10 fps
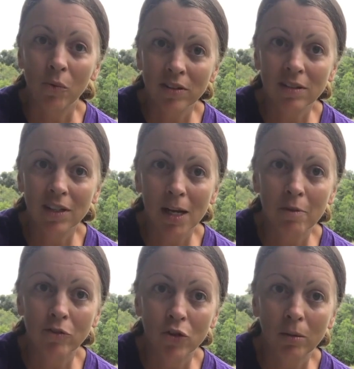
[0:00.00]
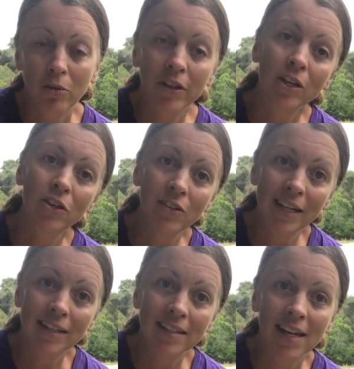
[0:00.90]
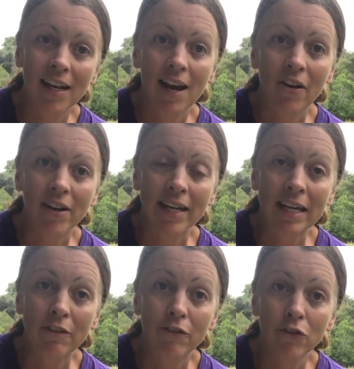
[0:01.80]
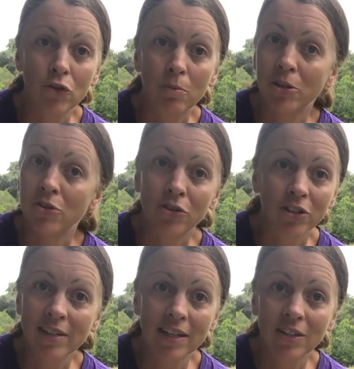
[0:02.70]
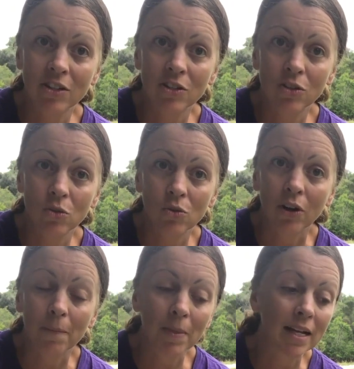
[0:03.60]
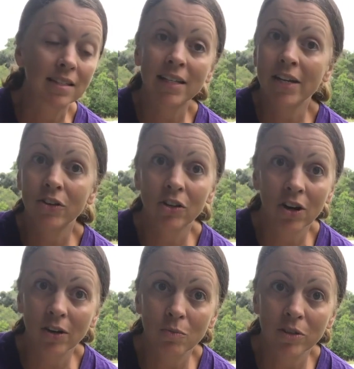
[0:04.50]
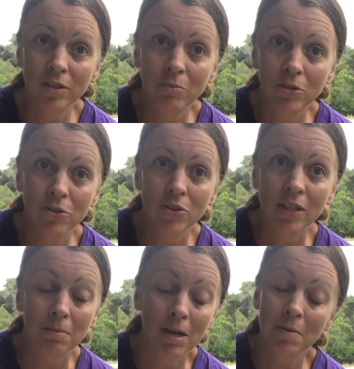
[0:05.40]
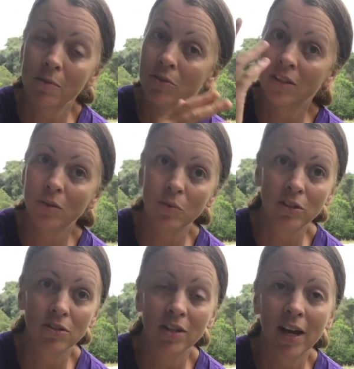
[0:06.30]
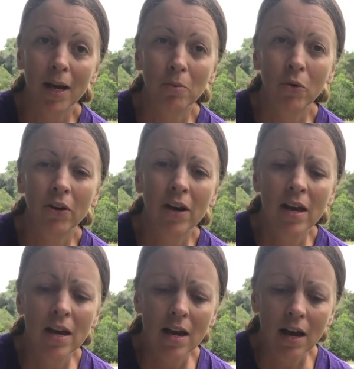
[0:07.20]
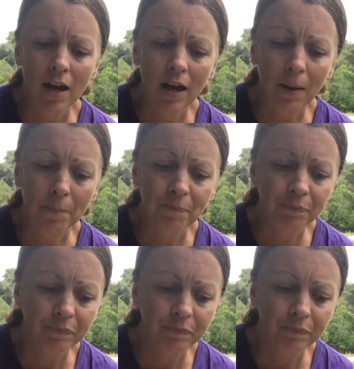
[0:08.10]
was a time of trouble that you needed to get out and get food, but you couldn't get to the store, and say your garden wasn't producing, maybe it was in the winter time, or of